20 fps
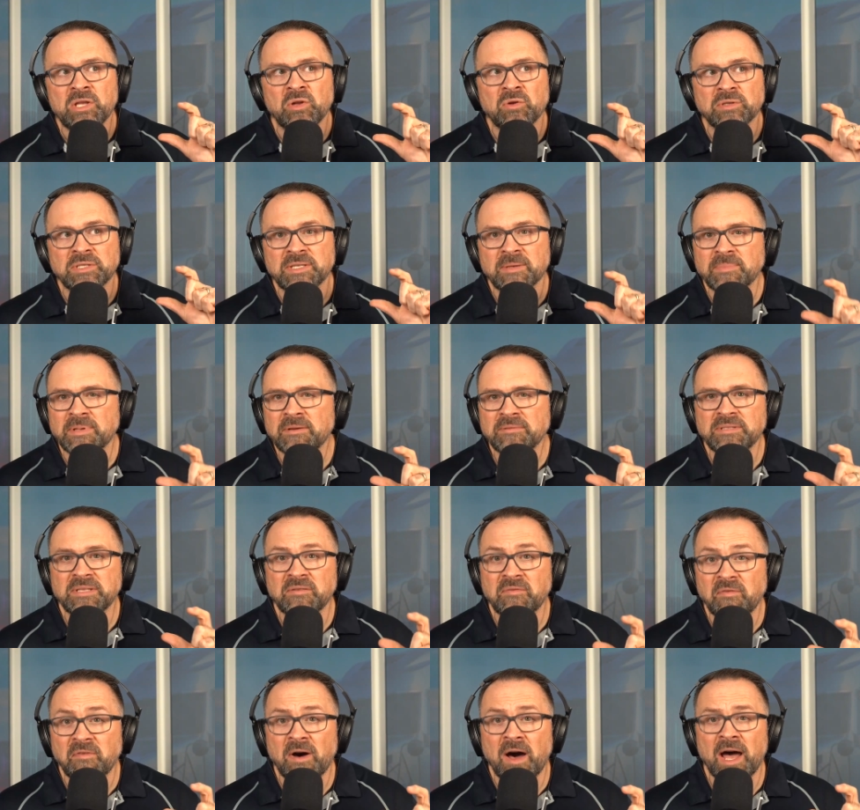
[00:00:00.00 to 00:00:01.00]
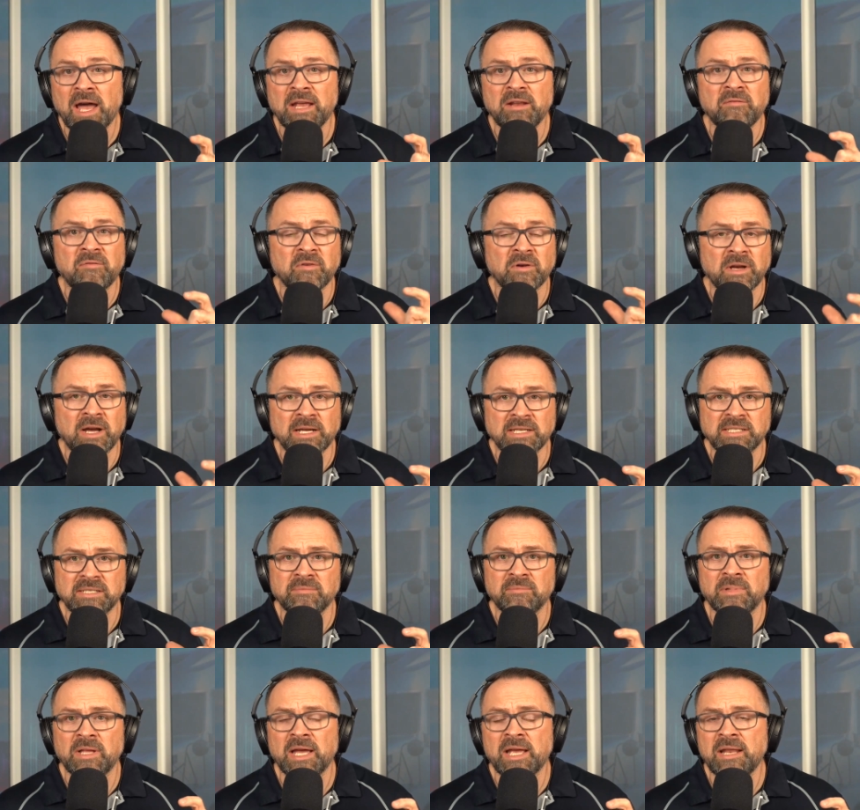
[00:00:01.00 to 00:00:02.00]
you know, sometimes the fine for
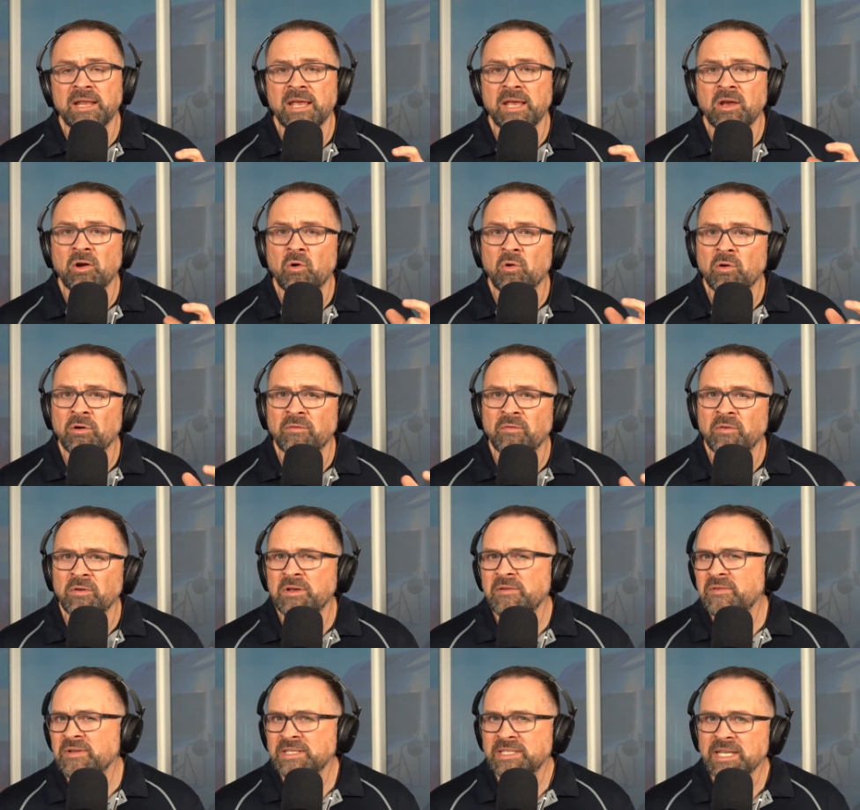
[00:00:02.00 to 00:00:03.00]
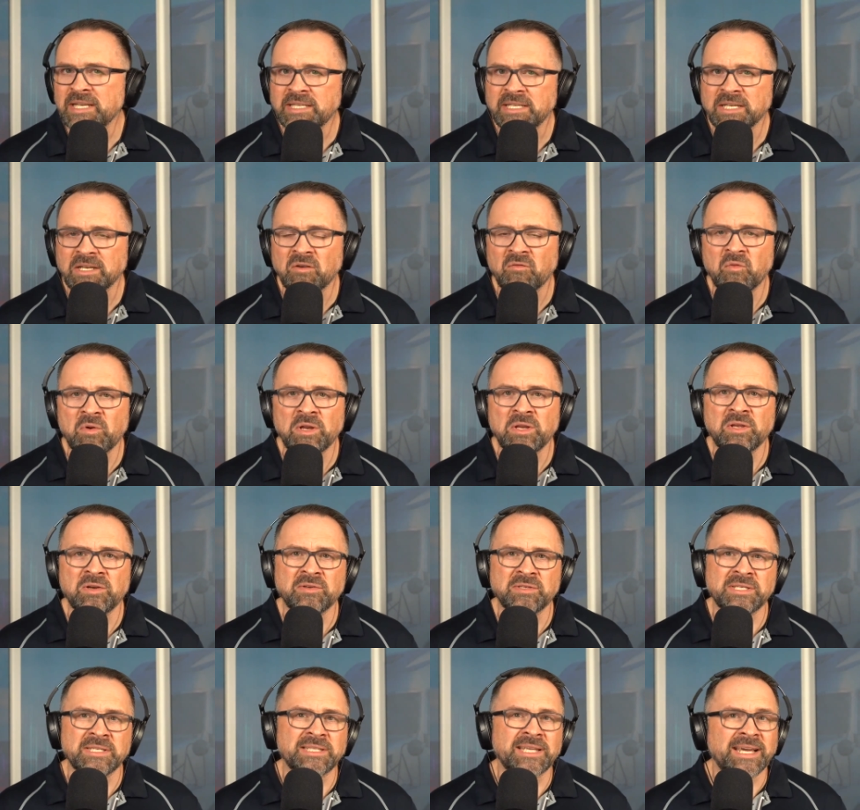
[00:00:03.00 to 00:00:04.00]
custom lighting or for even tinting of
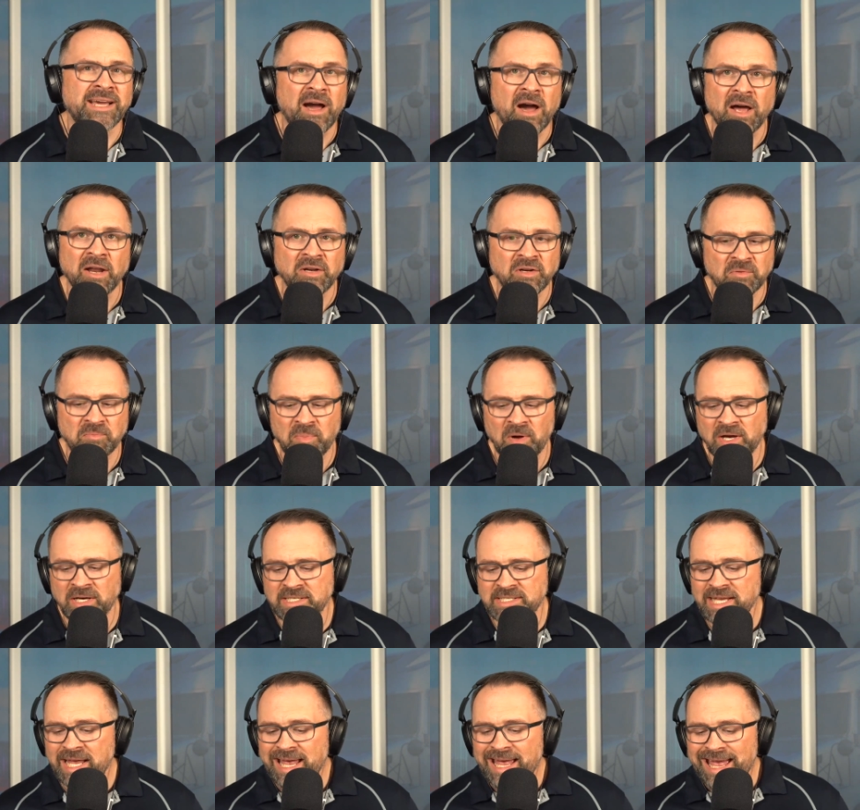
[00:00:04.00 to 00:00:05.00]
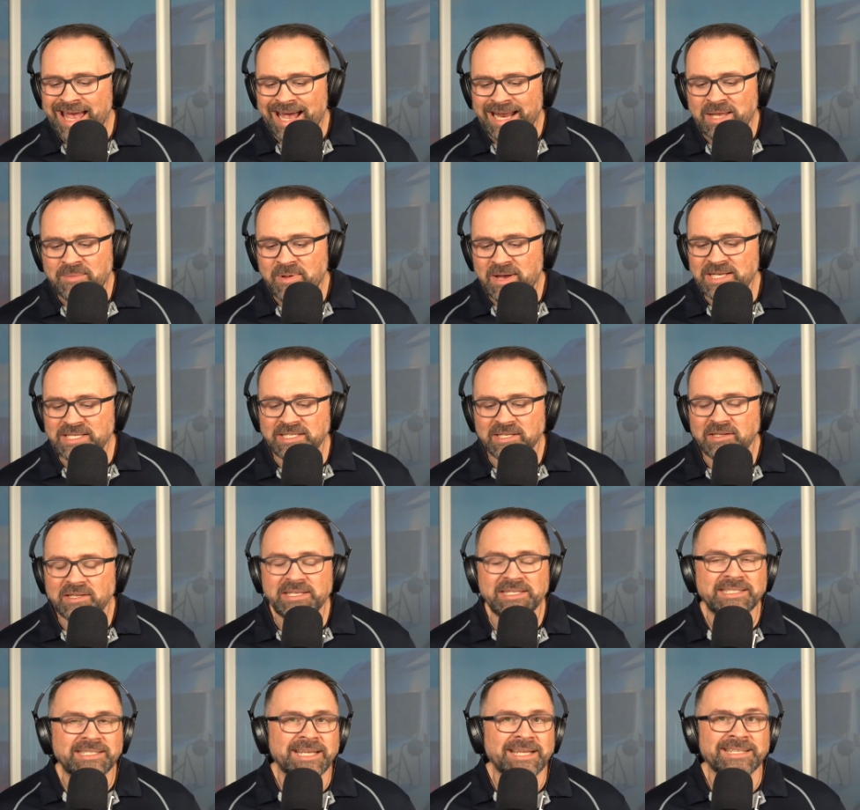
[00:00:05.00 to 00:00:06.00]
windows is like a hundred bucks. And he
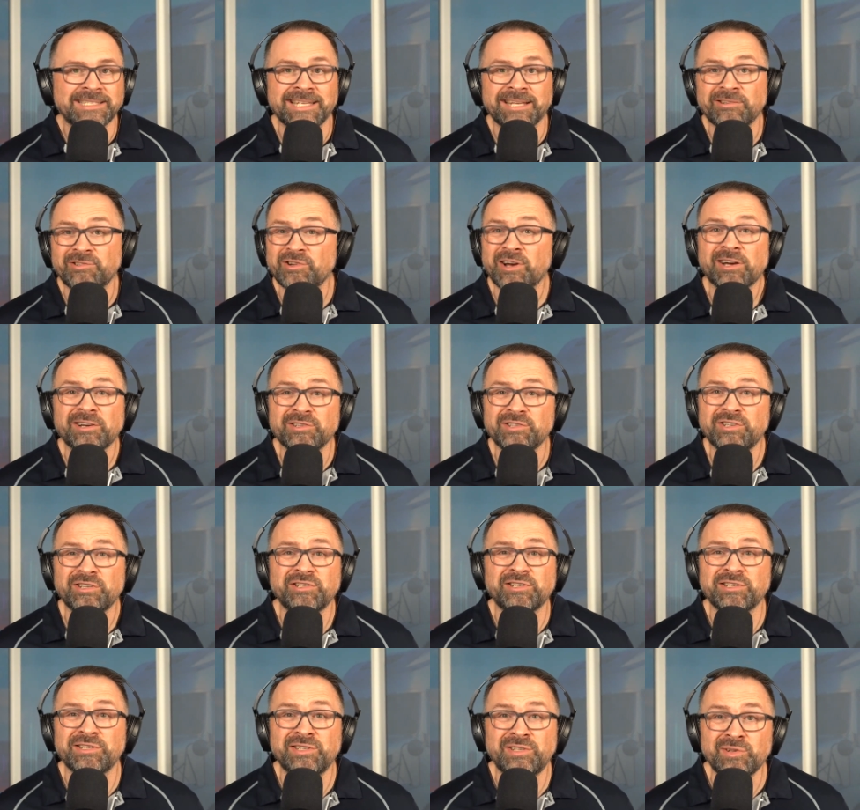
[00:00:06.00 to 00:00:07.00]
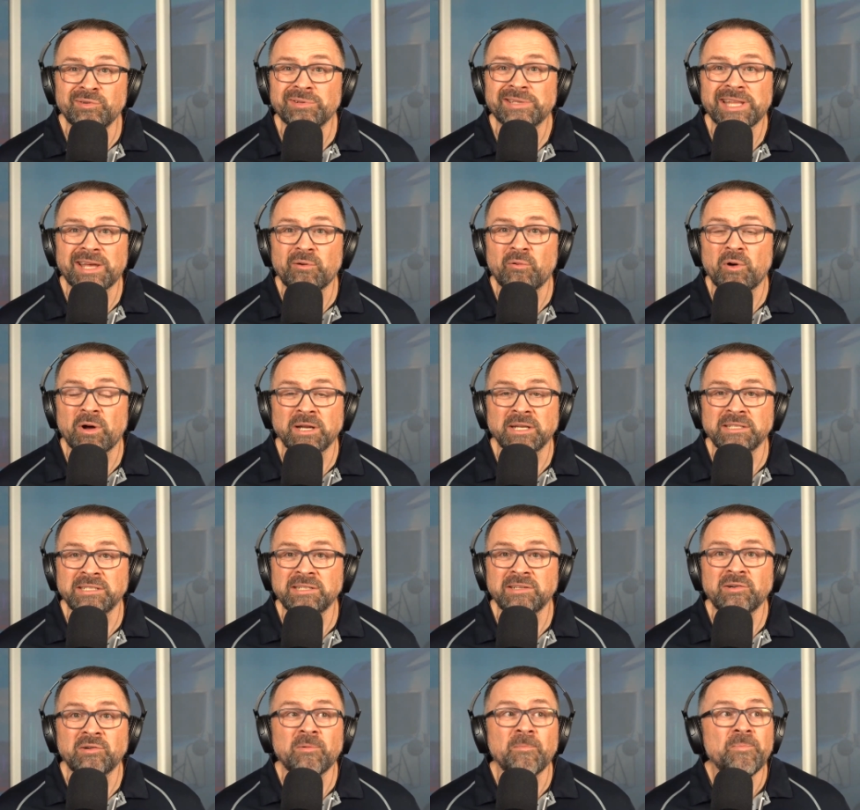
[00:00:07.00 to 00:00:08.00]
basically says that truckers should just do what they want to
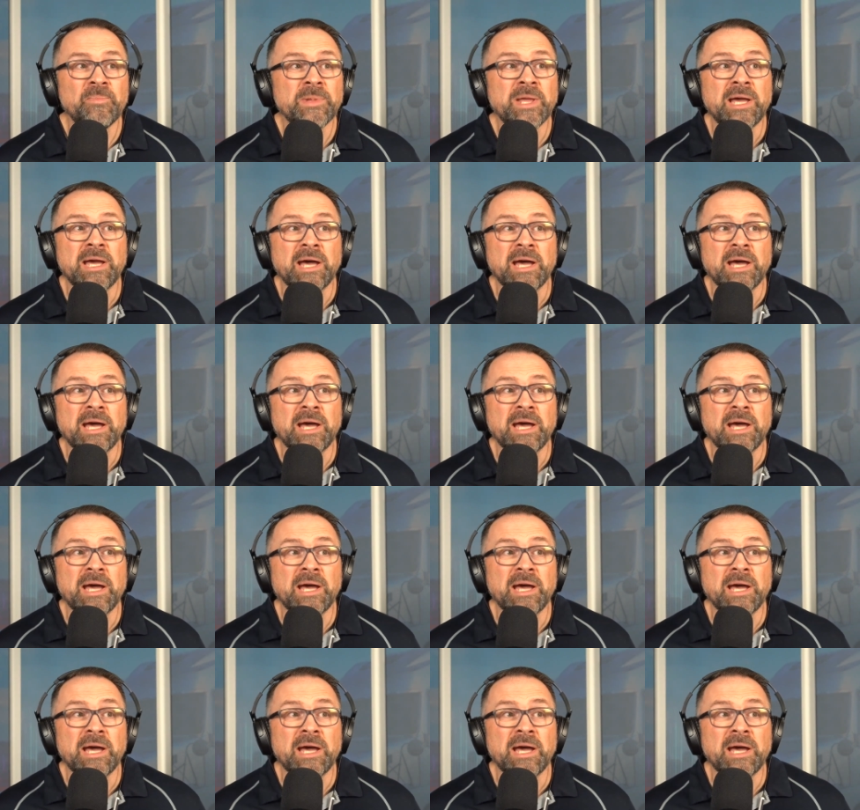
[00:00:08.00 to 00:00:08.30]
do,